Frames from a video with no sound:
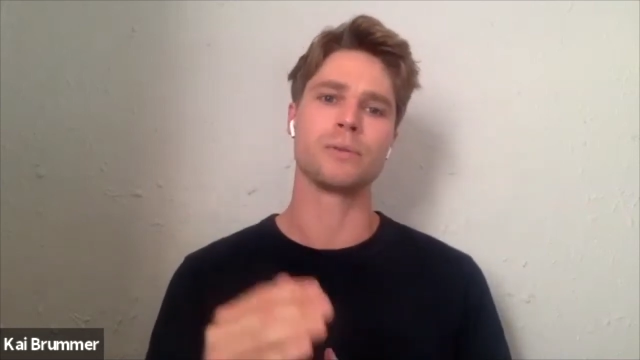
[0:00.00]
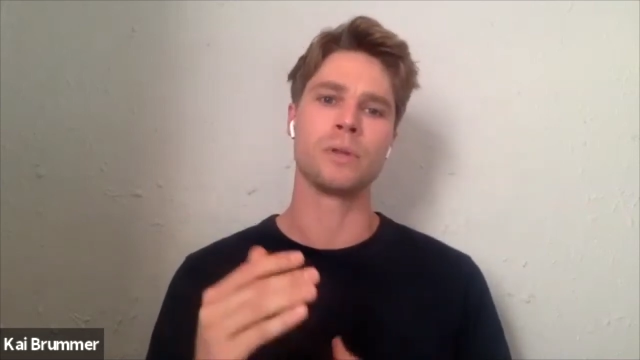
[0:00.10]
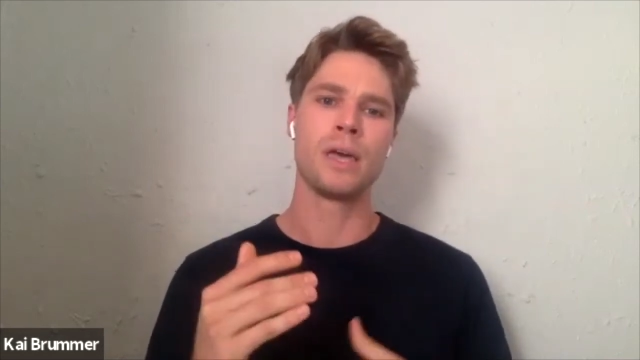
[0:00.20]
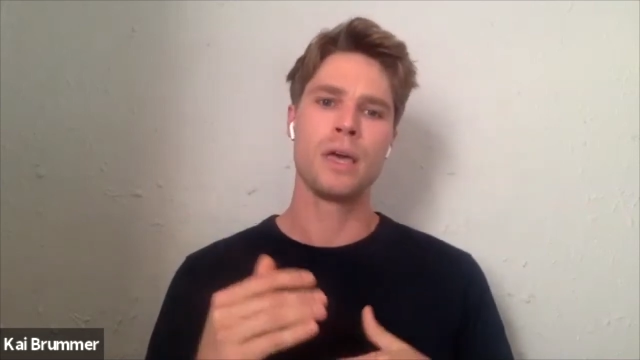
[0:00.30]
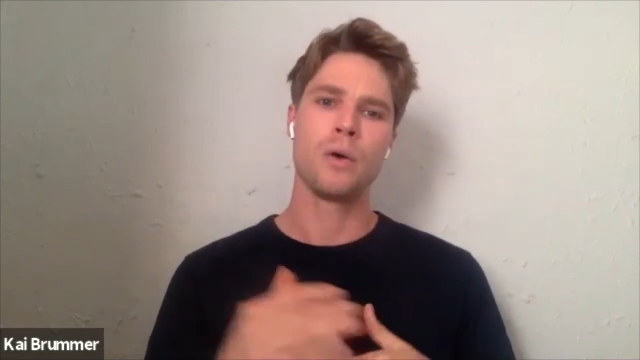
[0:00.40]

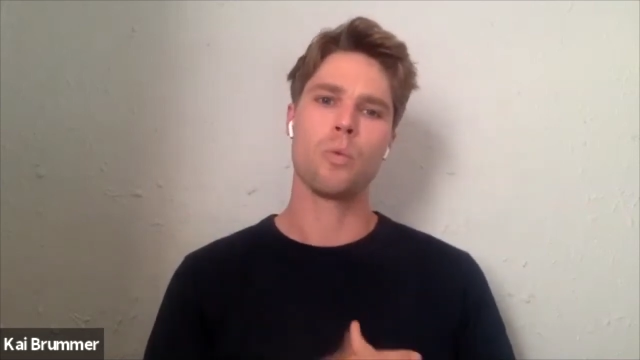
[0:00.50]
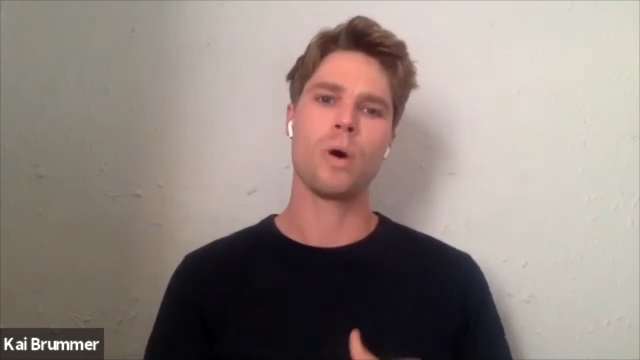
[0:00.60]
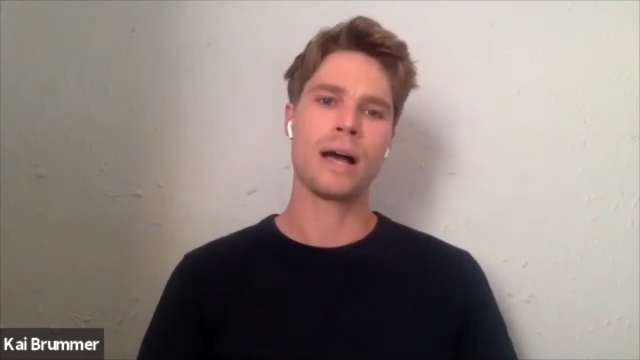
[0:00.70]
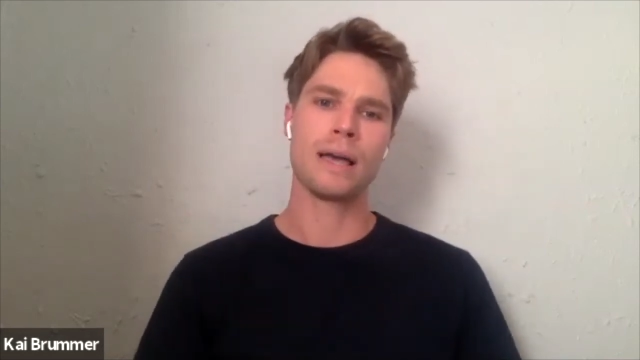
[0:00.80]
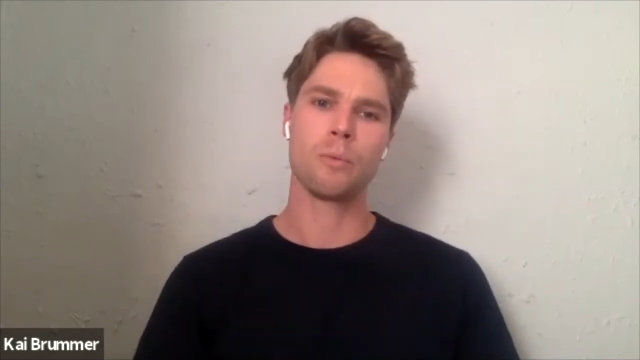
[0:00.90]
and
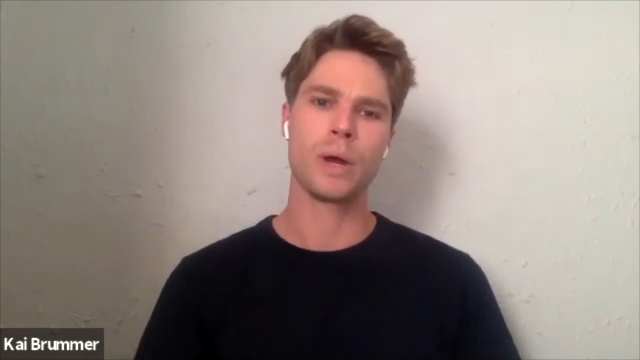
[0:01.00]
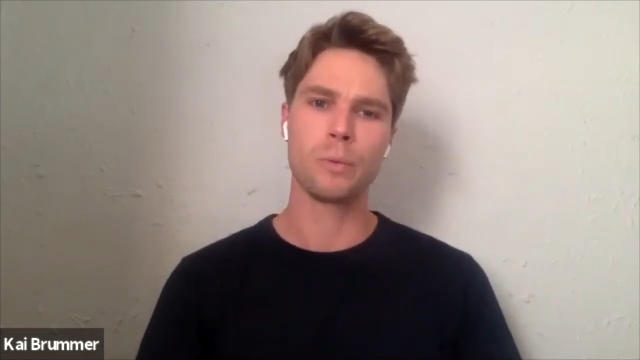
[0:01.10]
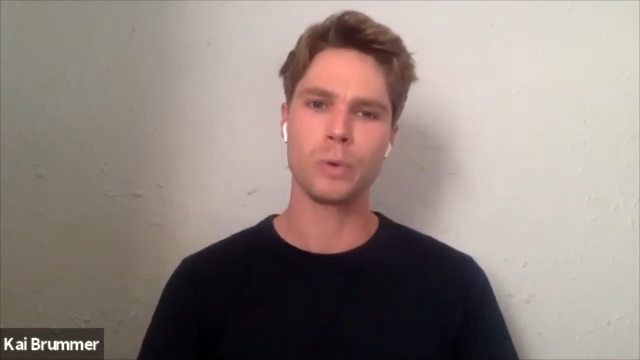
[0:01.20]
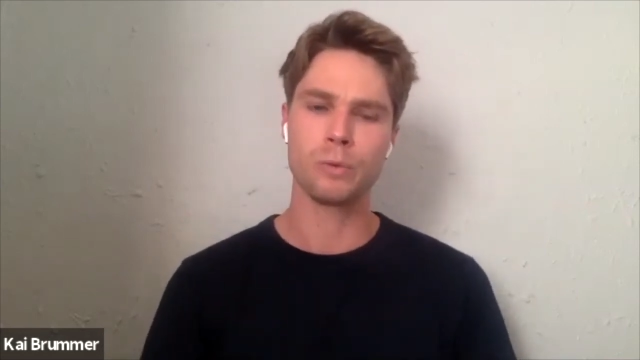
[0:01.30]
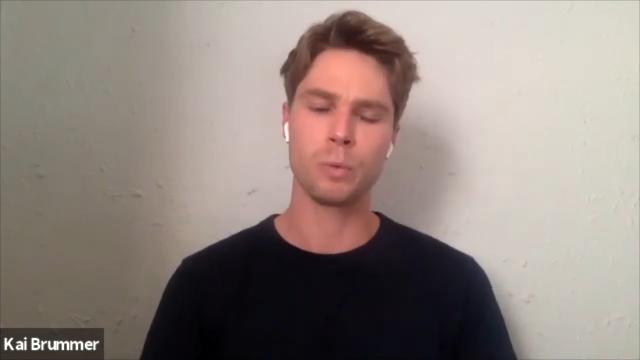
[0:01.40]
why,
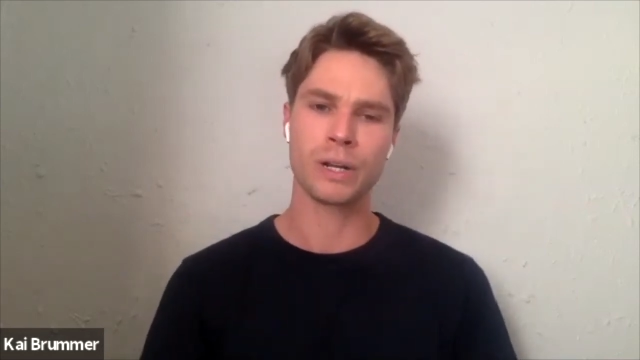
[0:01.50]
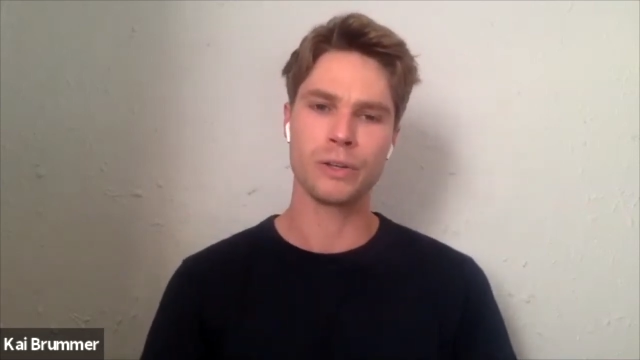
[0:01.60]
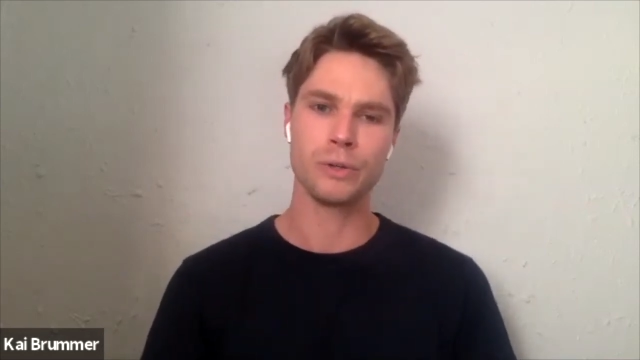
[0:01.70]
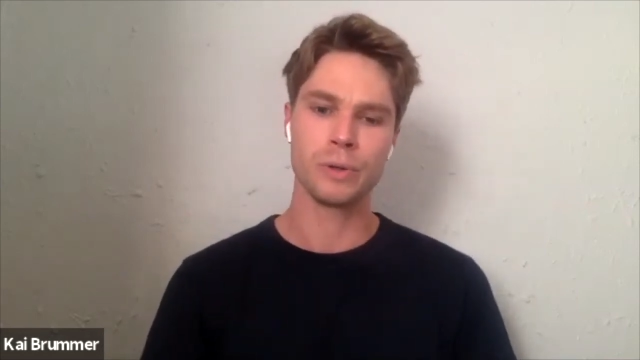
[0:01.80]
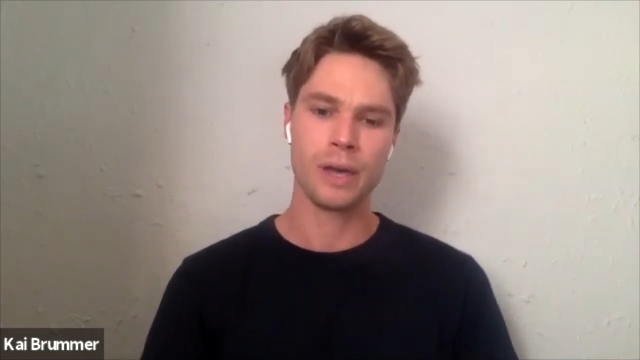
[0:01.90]
when we want
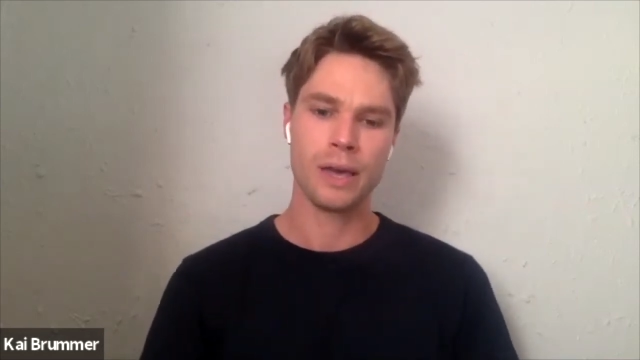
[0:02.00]
to